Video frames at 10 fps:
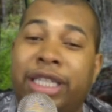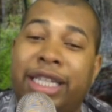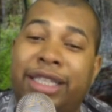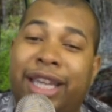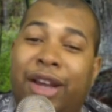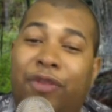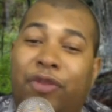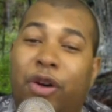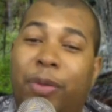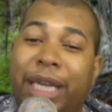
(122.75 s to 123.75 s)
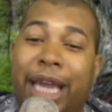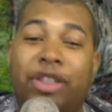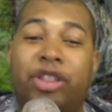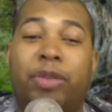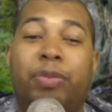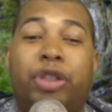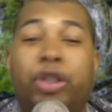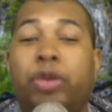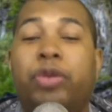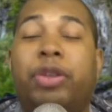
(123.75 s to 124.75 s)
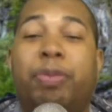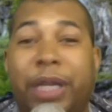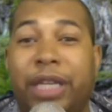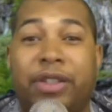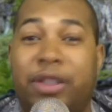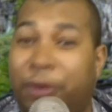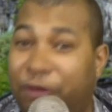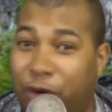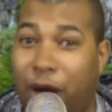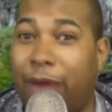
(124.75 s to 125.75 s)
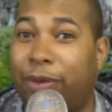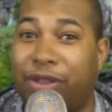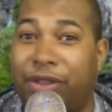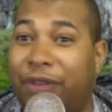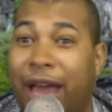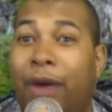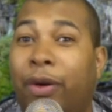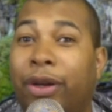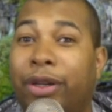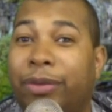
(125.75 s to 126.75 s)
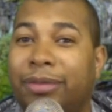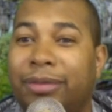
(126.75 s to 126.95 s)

detail for me and subdued the beast before I was devoured.